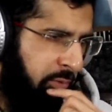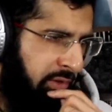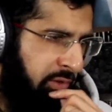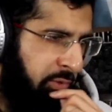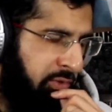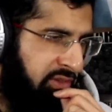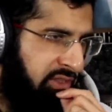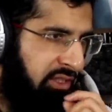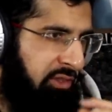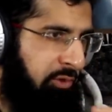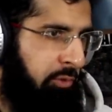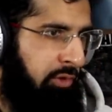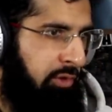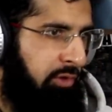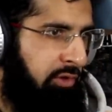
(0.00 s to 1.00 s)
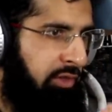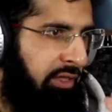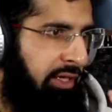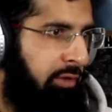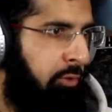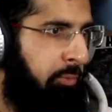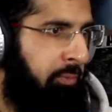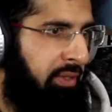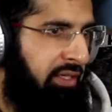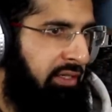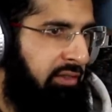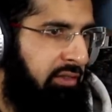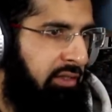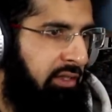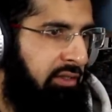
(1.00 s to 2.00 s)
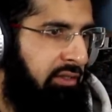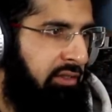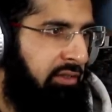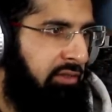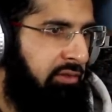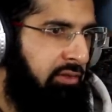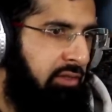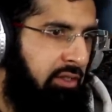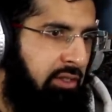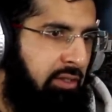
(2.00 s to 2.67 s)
where you were saying you were on an aeroplane and then